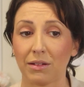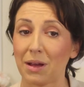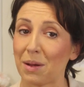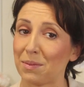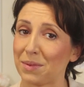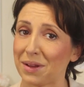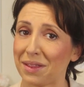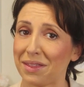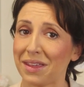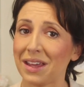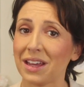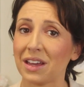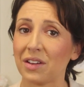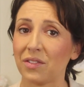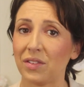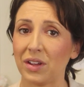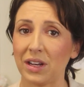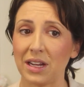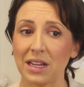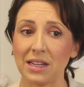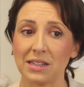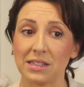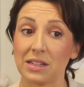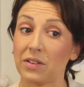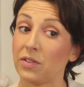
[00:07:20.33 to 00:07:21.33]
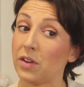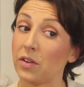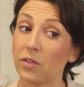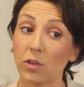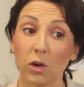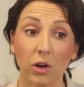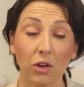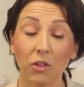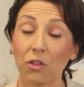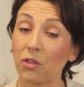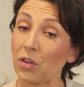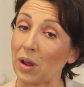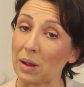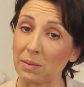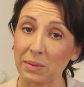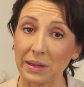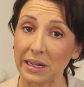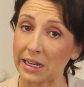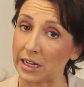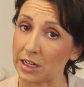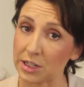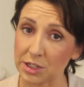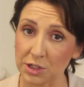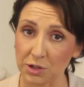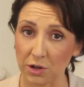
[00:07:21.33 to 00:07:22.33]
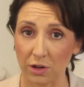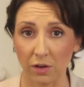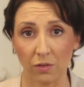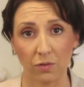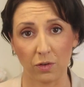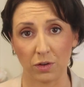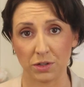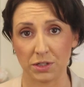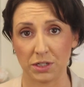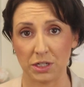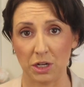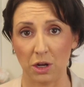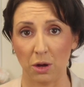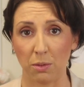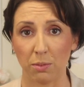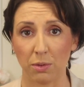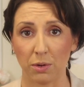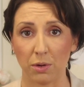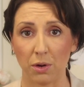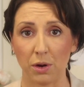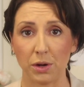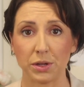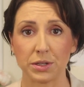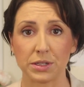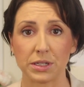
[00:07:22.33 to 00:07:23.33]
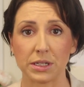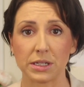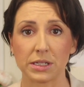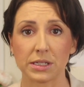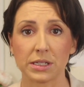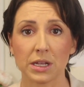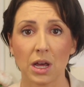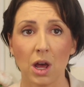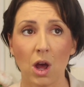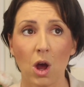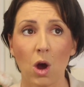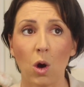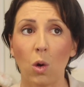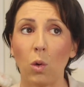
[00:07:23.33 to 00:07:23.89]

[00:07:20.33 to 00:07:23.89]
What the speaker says: come to think of it, is if you've got a family history of osteoporosis